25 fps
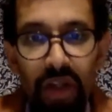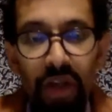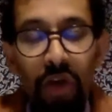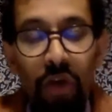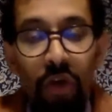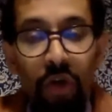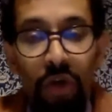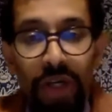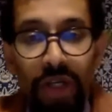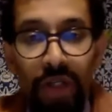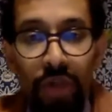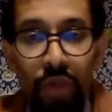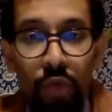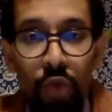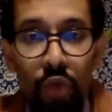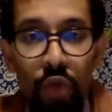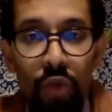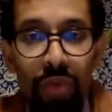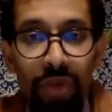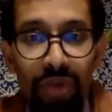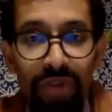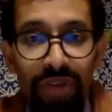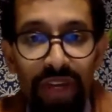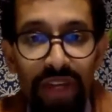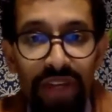or in
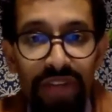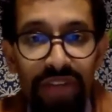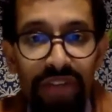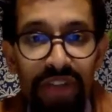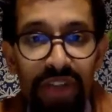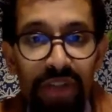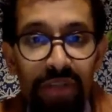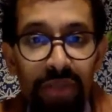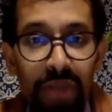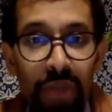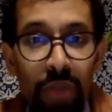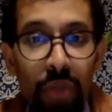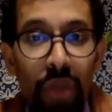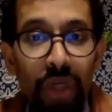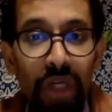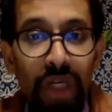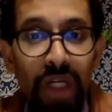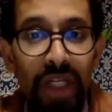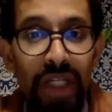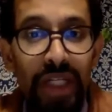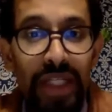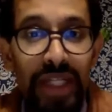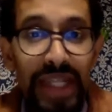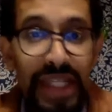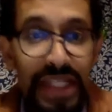whom a vaccine may
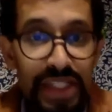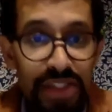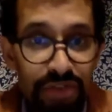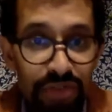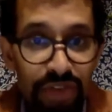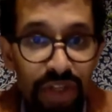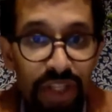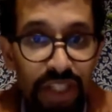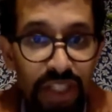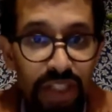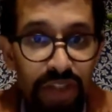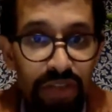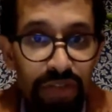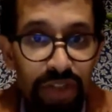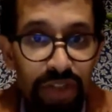work less effectively.